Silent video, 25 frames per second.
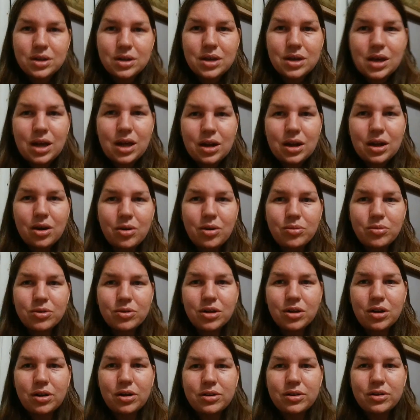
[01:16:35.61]
And Ohm's
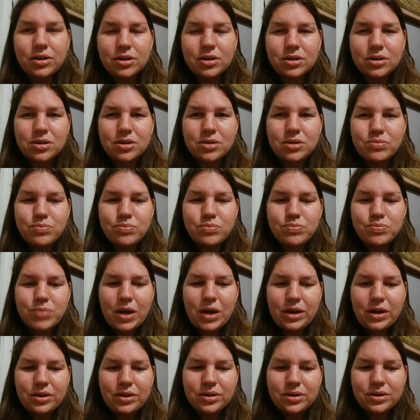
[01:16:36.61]
Law is a good
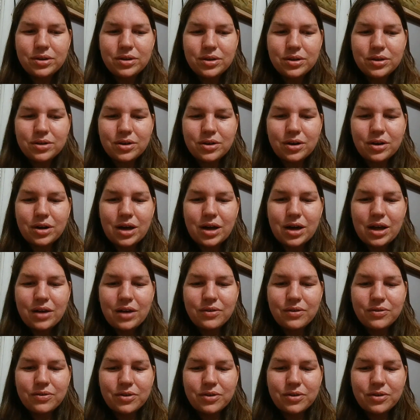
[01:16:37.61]
base to start at